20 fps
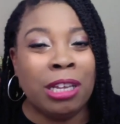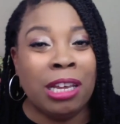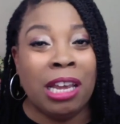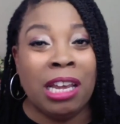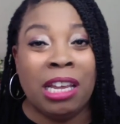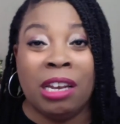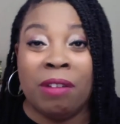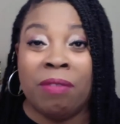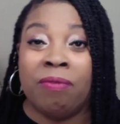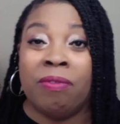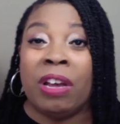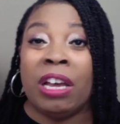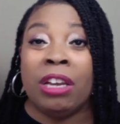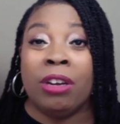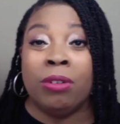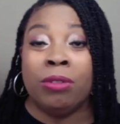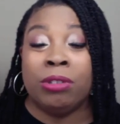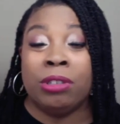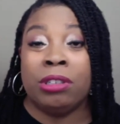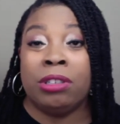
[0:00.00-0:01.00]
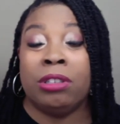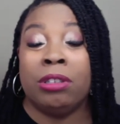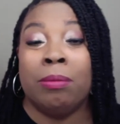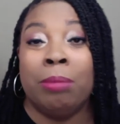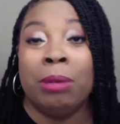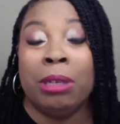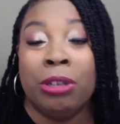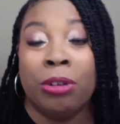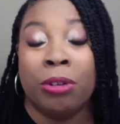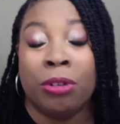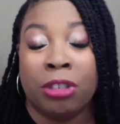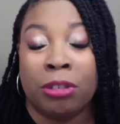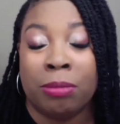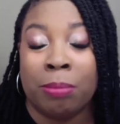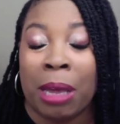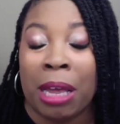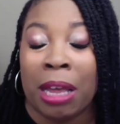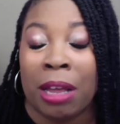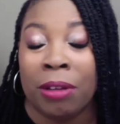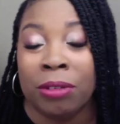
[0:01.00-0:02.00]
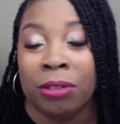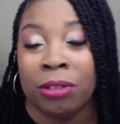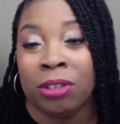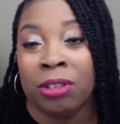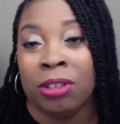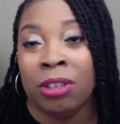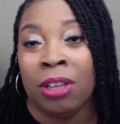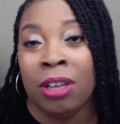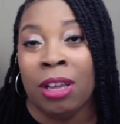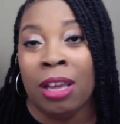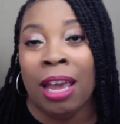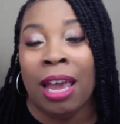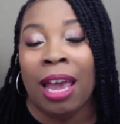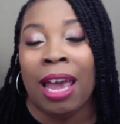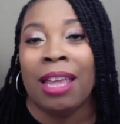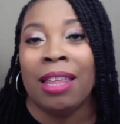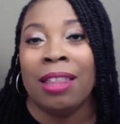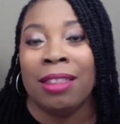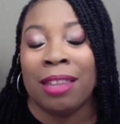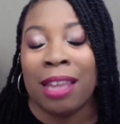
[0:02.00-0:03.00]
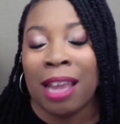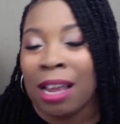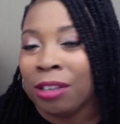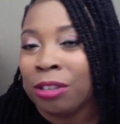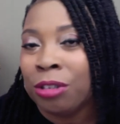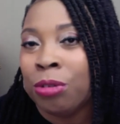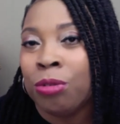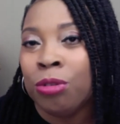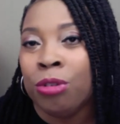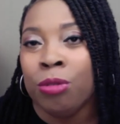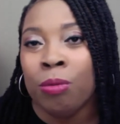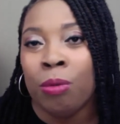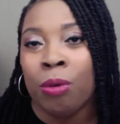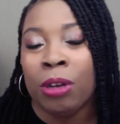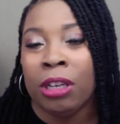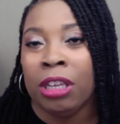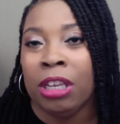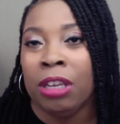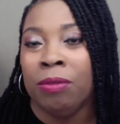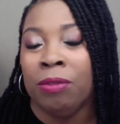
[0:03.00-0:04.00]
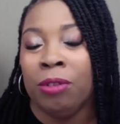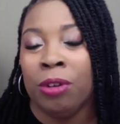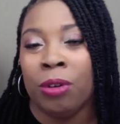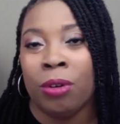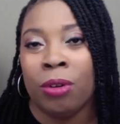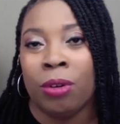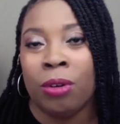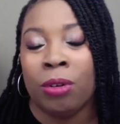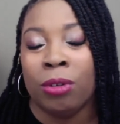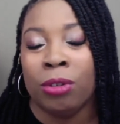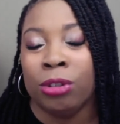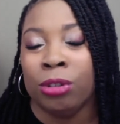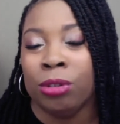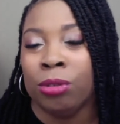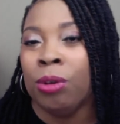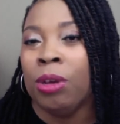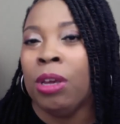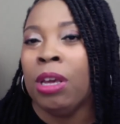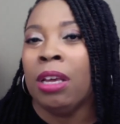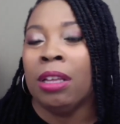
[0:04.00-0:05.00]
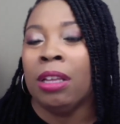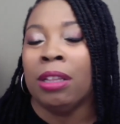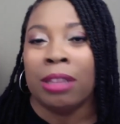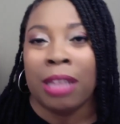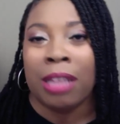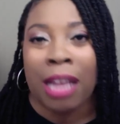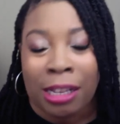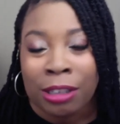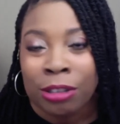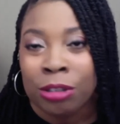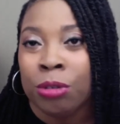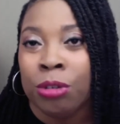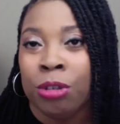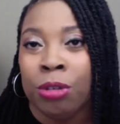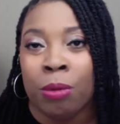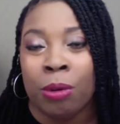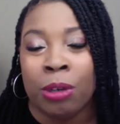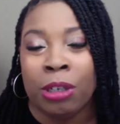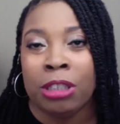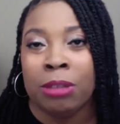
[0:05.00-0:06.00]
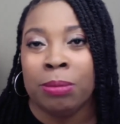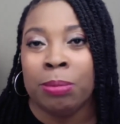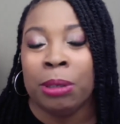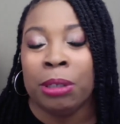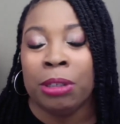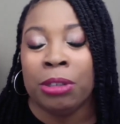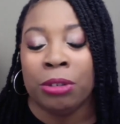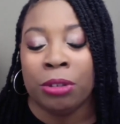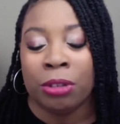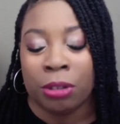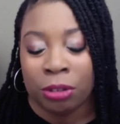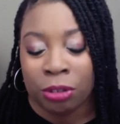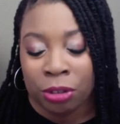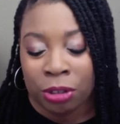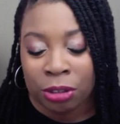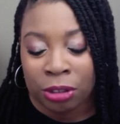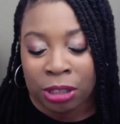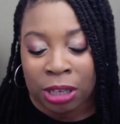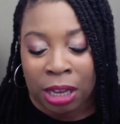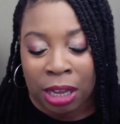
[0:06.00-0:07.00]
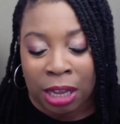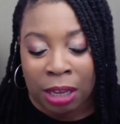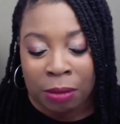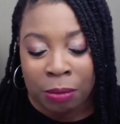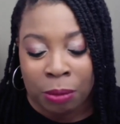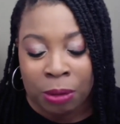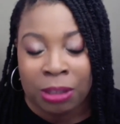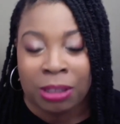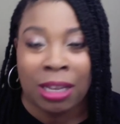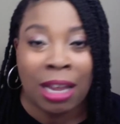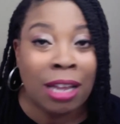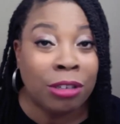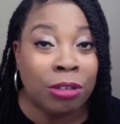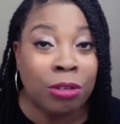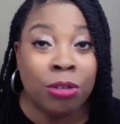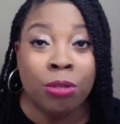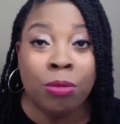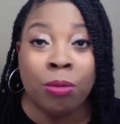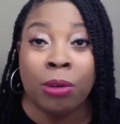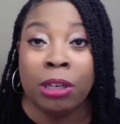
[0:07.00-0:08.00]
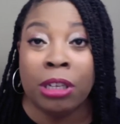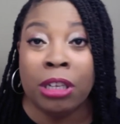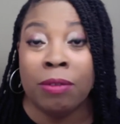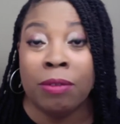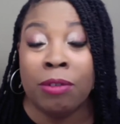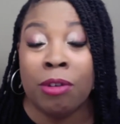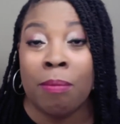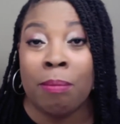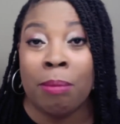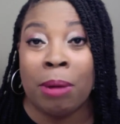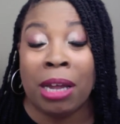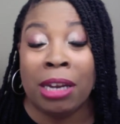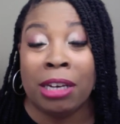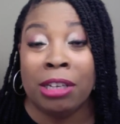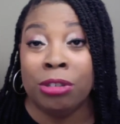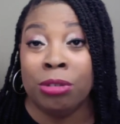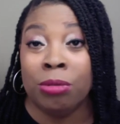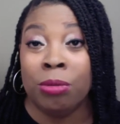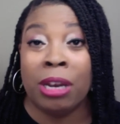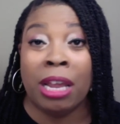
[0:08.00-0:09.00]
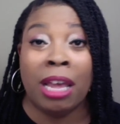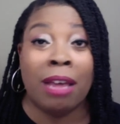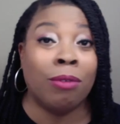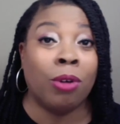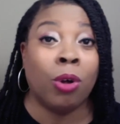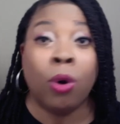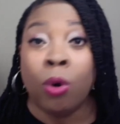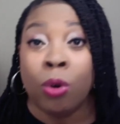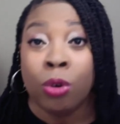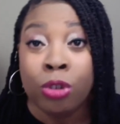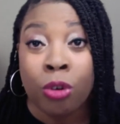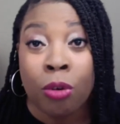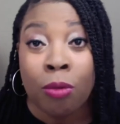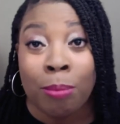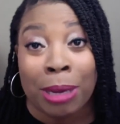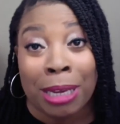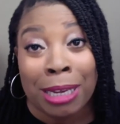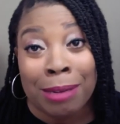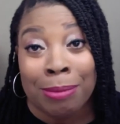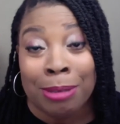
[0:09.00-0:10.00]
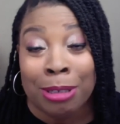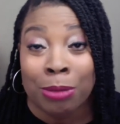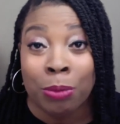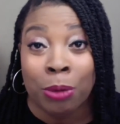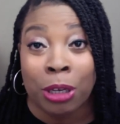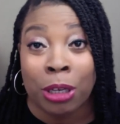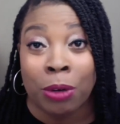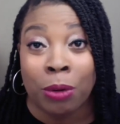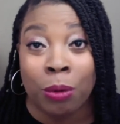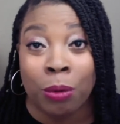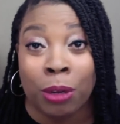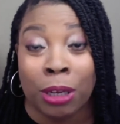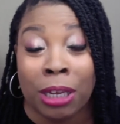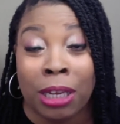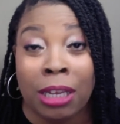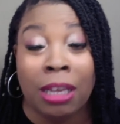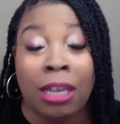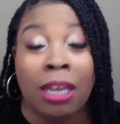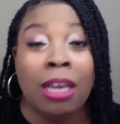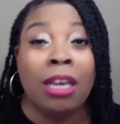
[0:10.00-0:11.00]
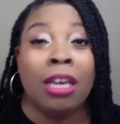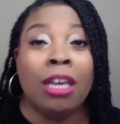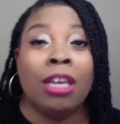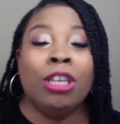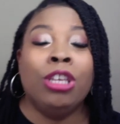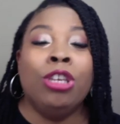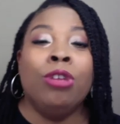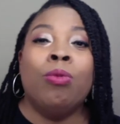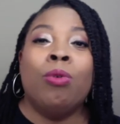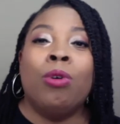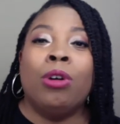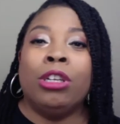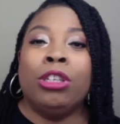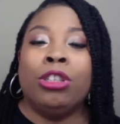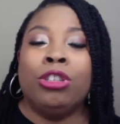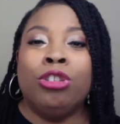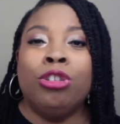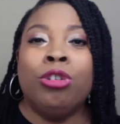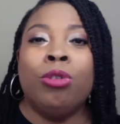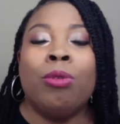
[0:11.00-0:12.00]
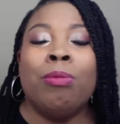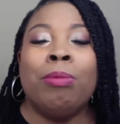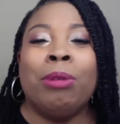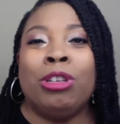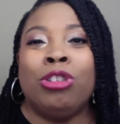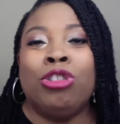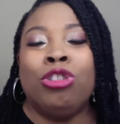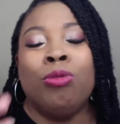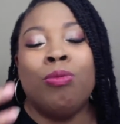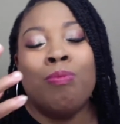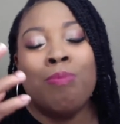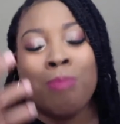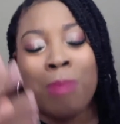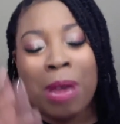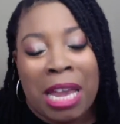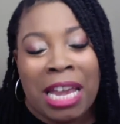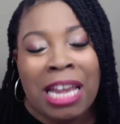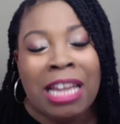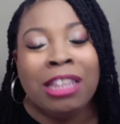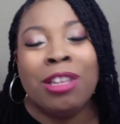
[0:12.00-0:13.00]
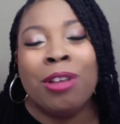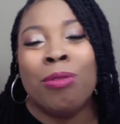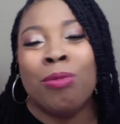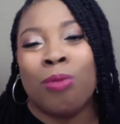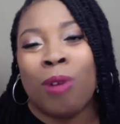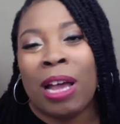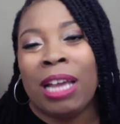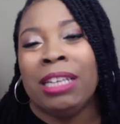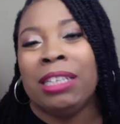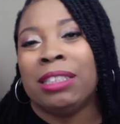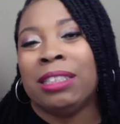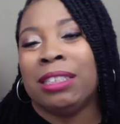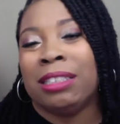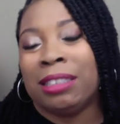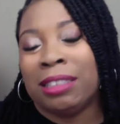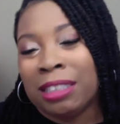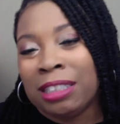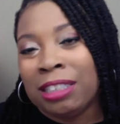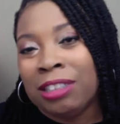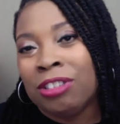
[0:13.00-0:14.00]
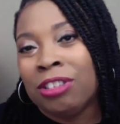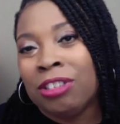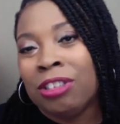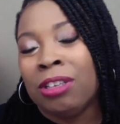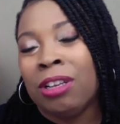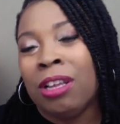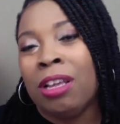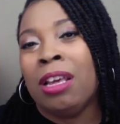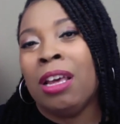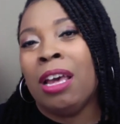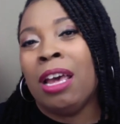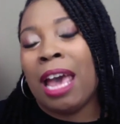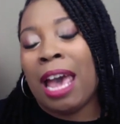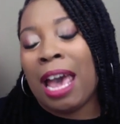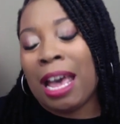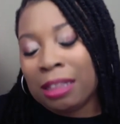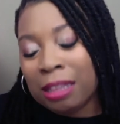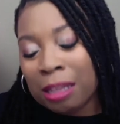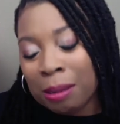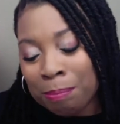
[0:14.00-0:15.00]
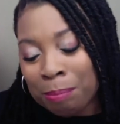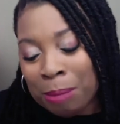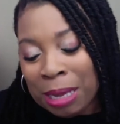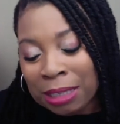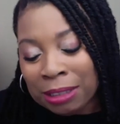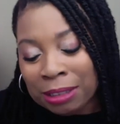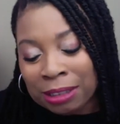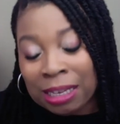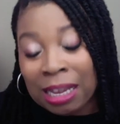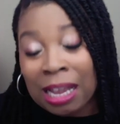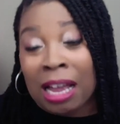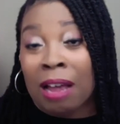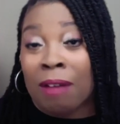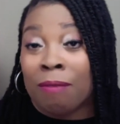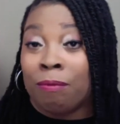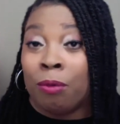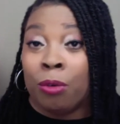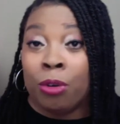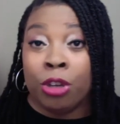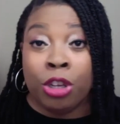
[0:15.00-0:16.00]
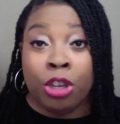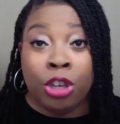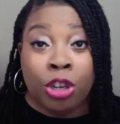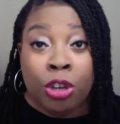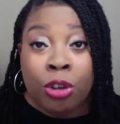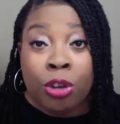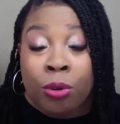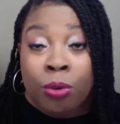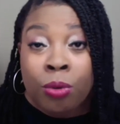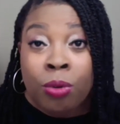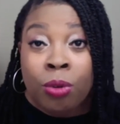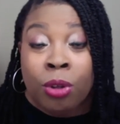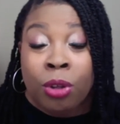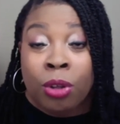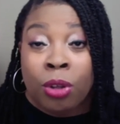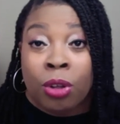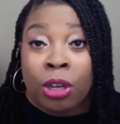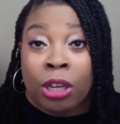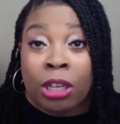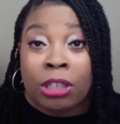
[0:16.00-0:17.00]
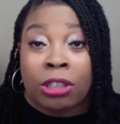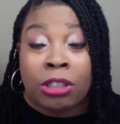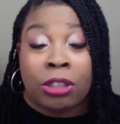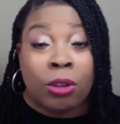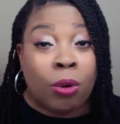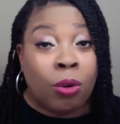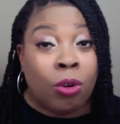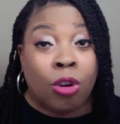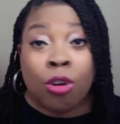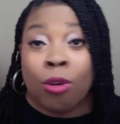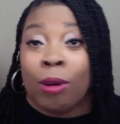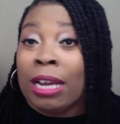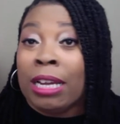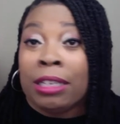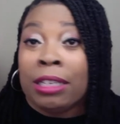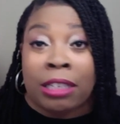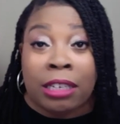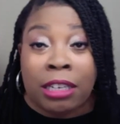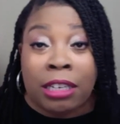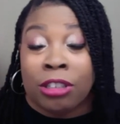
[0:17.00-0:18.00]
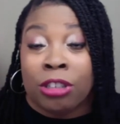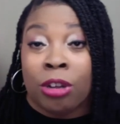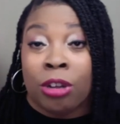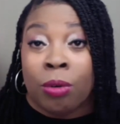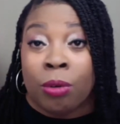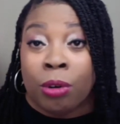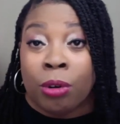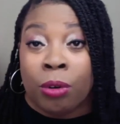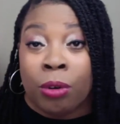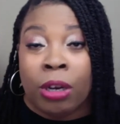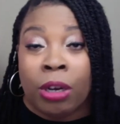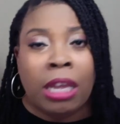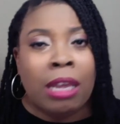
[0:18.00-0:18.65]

And the finals is to be your spouse. And that's who you want to give your all to. That's who you want to spend your, your time with. That's who you want to give your body to and have all your babies with. Okay. You want to do it because you made the right decision at the best time for you. Is no craziness going on.